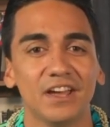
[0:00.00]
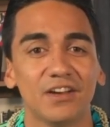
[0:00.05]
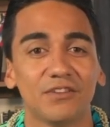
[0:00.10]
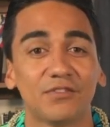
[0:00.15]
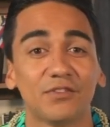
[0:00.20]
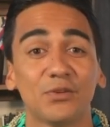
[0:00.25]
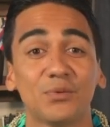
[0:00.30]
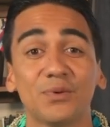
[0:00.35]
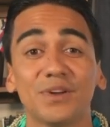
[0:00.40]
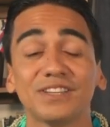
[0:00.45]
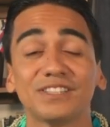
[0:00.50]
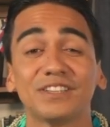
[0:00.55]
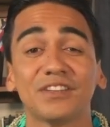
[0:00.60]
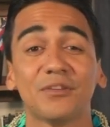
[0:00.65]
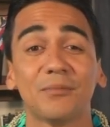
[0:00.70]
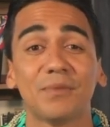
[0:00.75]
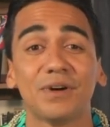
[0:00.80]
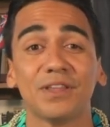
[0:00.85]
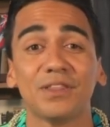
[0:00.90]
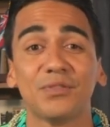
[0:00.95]
For the rest of
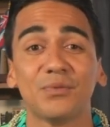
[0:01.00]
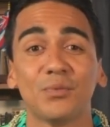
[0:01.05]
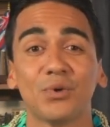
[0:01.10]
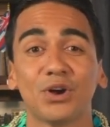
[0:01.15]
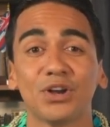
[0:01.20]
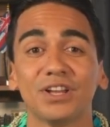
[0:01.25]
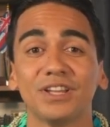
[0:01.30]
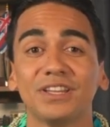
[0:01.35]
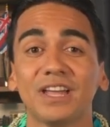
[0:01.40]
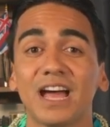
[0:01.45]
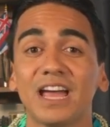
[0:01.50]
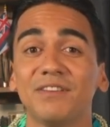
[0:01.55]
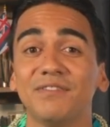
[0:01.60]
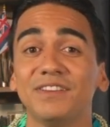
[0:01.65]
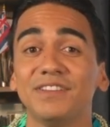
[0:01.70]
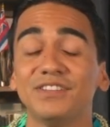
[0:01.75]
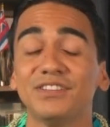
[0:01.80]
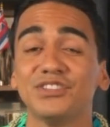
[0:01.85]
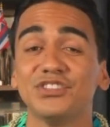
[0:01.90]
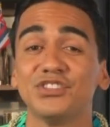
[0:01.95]
the month, we're going to dive
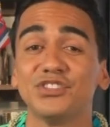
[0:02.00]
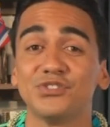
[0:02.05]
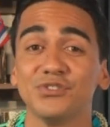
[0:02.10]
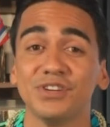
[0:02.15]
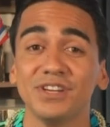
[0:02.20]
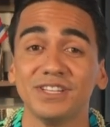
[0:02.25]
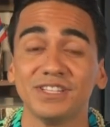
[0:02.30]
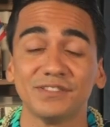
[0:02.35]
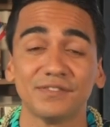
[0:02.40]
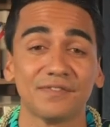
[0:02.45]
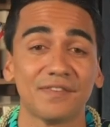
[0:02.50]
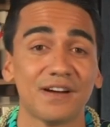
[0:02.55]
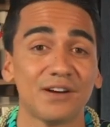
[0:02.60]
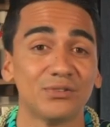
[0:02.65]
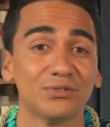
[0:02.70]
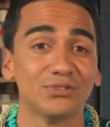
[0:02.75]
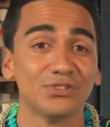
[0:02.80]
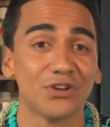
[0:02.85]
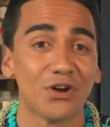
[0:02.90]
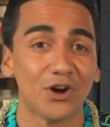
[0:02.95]
into streets
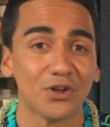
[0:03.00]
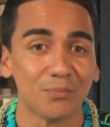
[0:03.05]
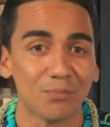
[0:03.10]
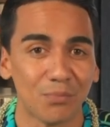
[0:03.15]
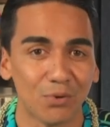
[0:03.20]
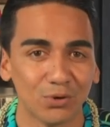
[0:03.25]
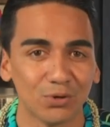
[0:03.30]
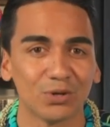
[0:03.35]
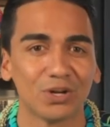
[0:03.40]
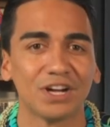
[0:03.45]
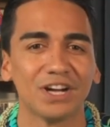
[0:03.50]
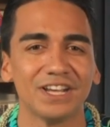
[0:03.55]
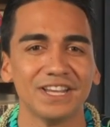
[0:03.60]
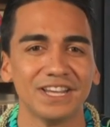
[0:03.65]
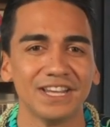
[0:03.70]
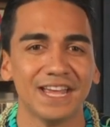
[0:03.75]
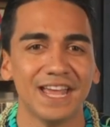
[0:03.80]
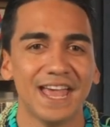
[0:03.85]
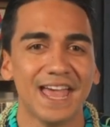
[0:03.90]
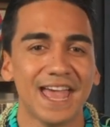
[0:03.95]
found on Molokai.